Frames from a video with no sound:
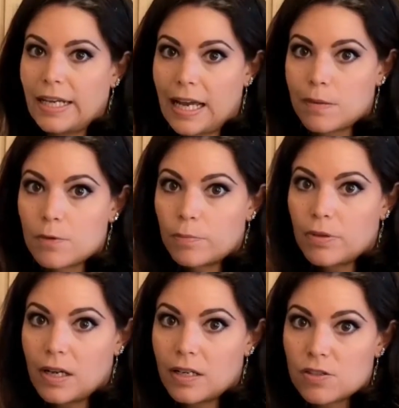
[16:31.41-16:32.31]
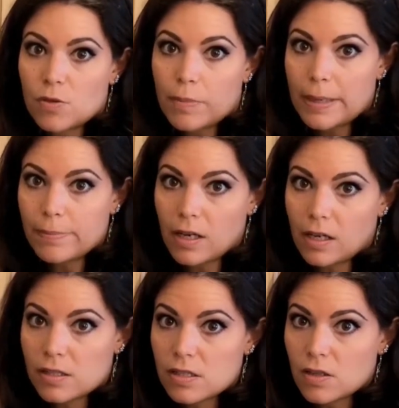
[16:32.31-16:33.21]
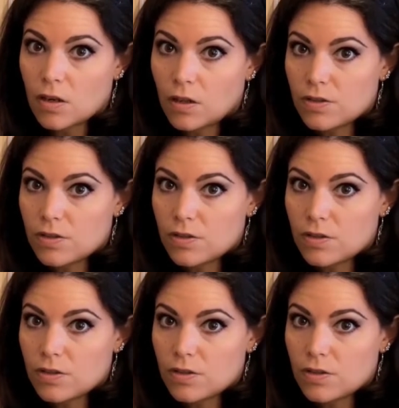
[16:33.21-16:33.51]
animal products or byproducts at all.